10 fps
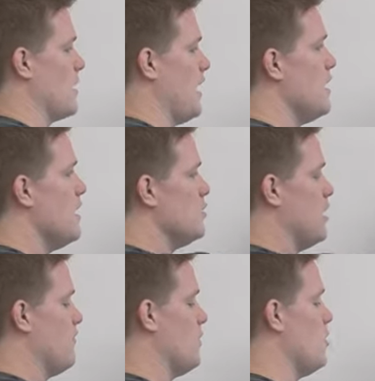Okay, so
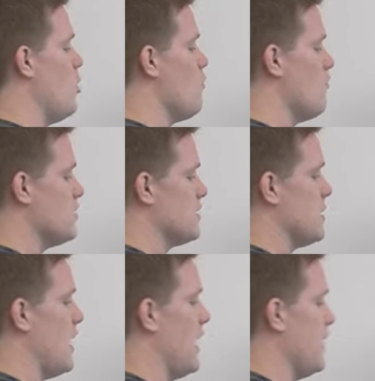you have the low versus
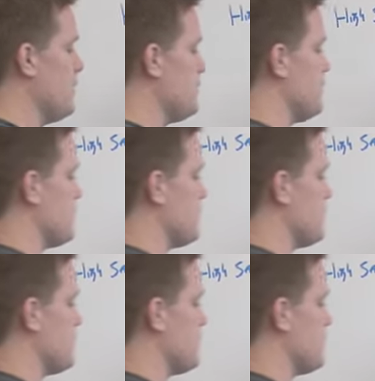the high.